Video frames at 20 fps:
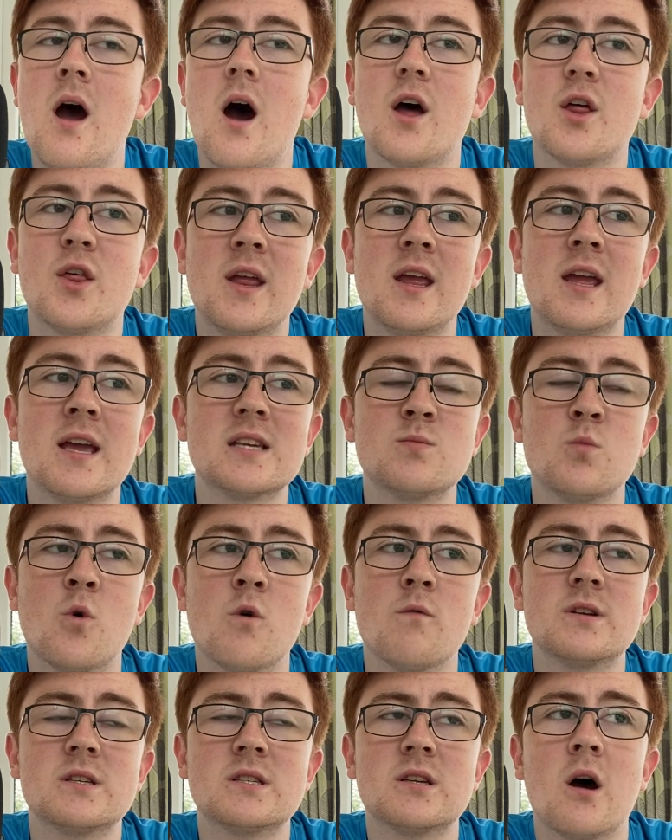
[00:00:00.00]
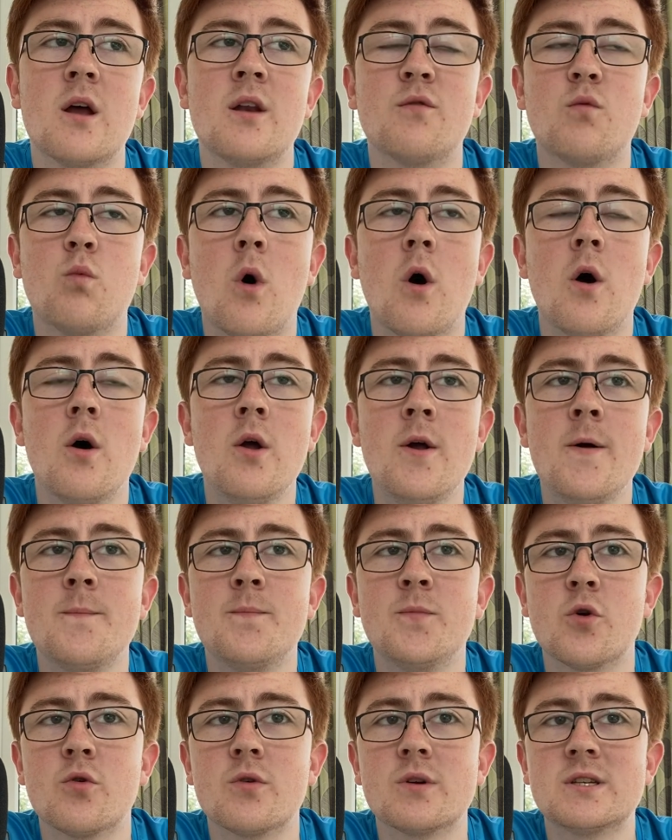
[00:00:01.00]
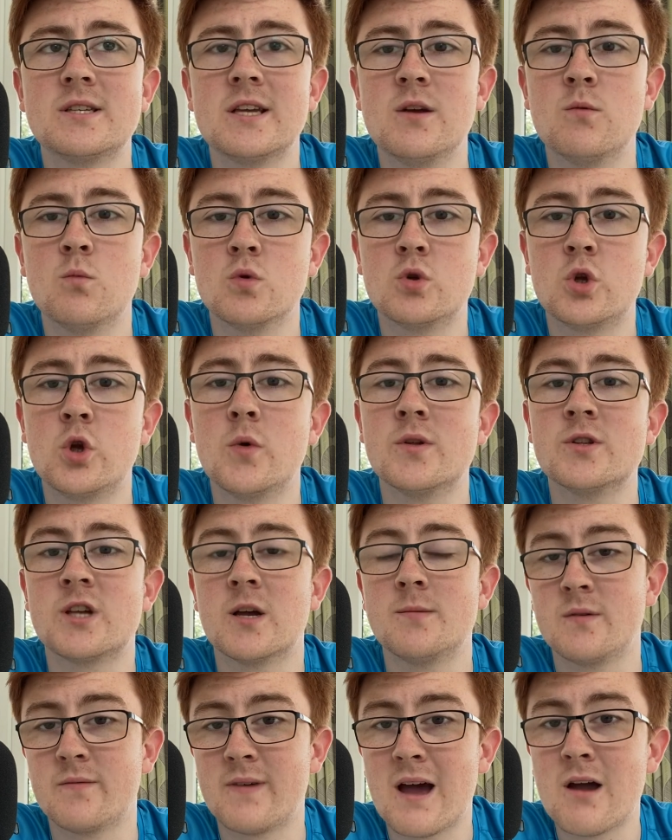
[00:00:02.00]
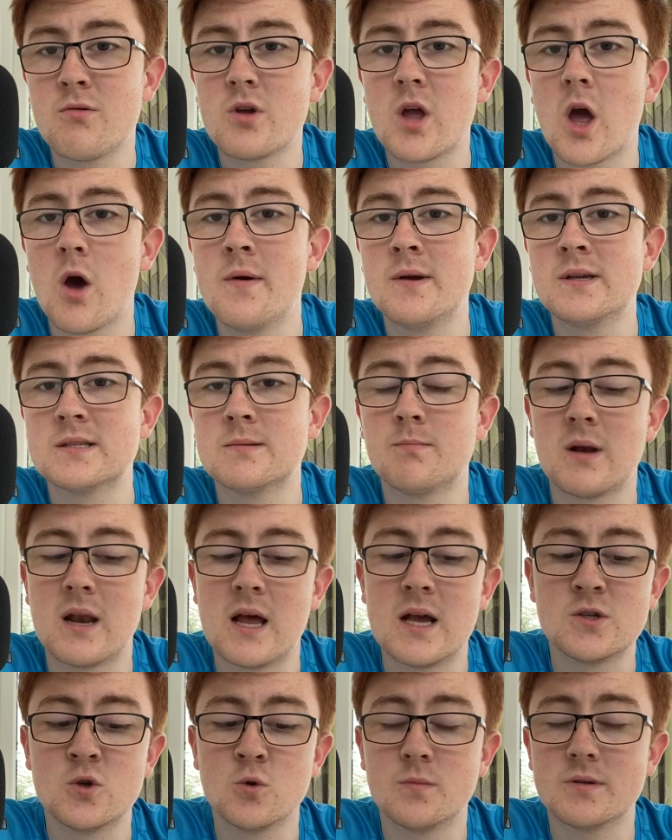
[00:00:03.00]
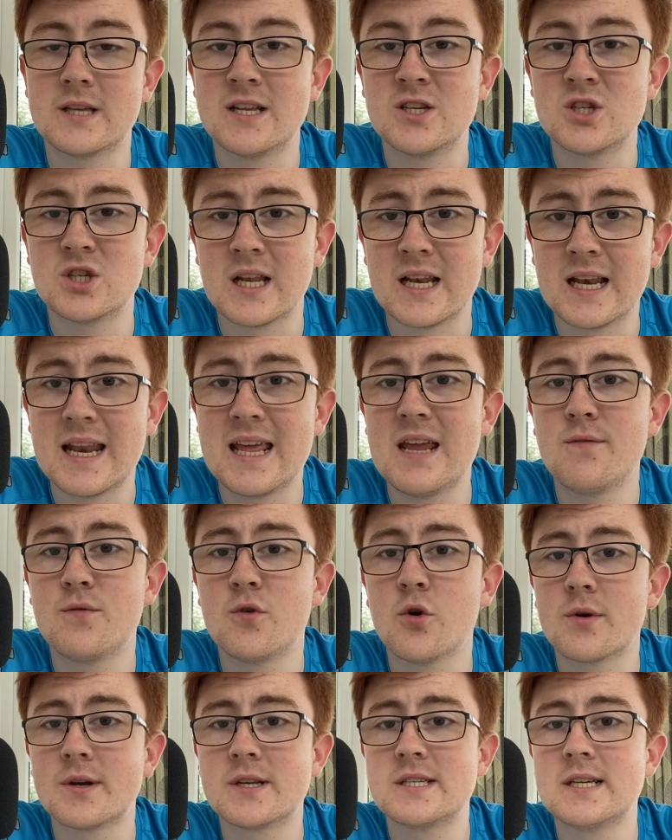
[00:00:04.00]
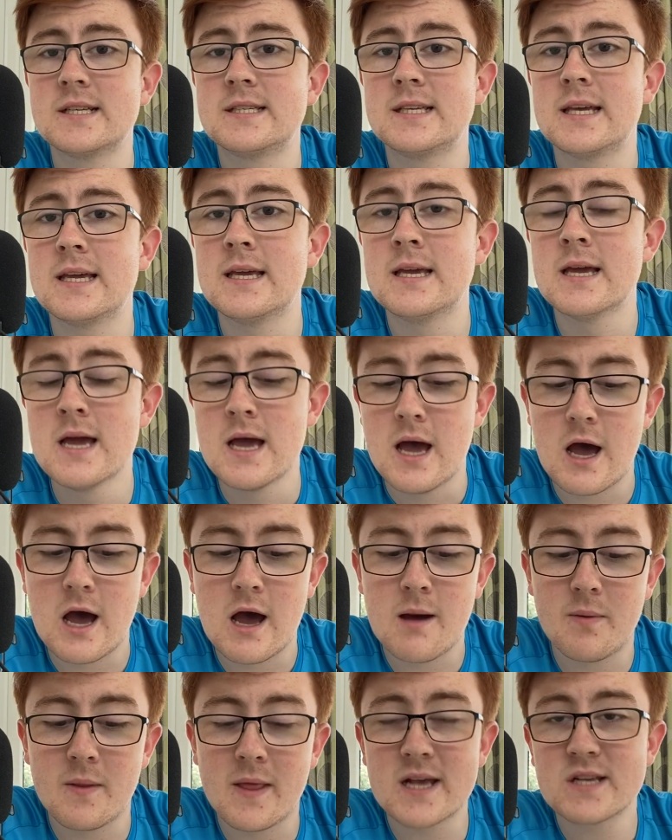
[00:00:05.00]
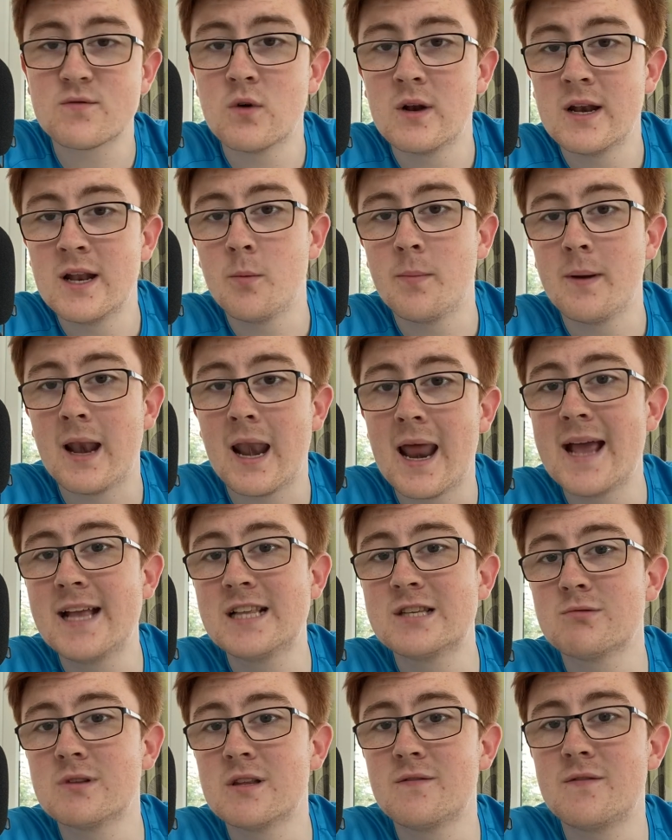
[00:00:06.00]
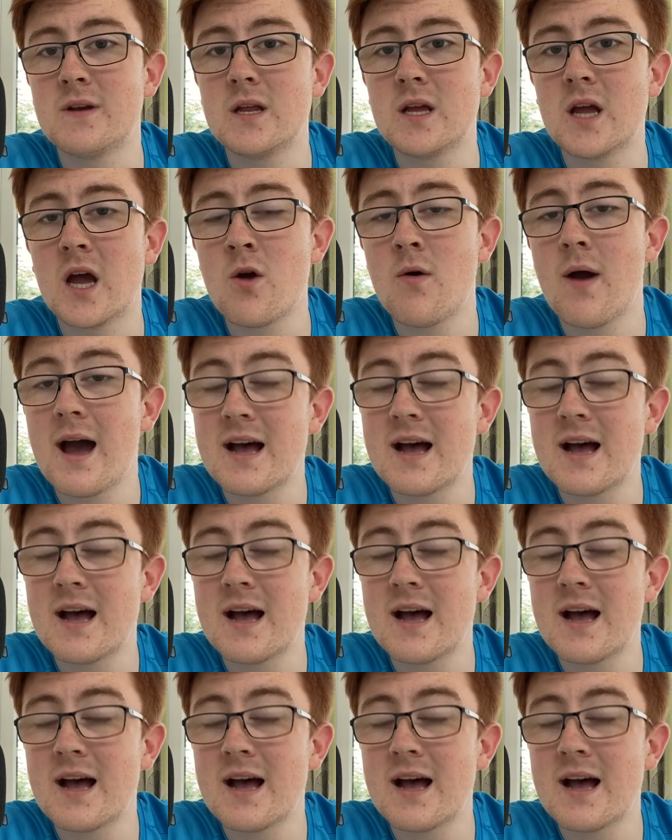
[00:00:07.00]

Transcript: I think it's more of a sign of what Norwich City will do in terms of outgoings and players who potentially leave Norwich City, but that's for a little bit later in the video.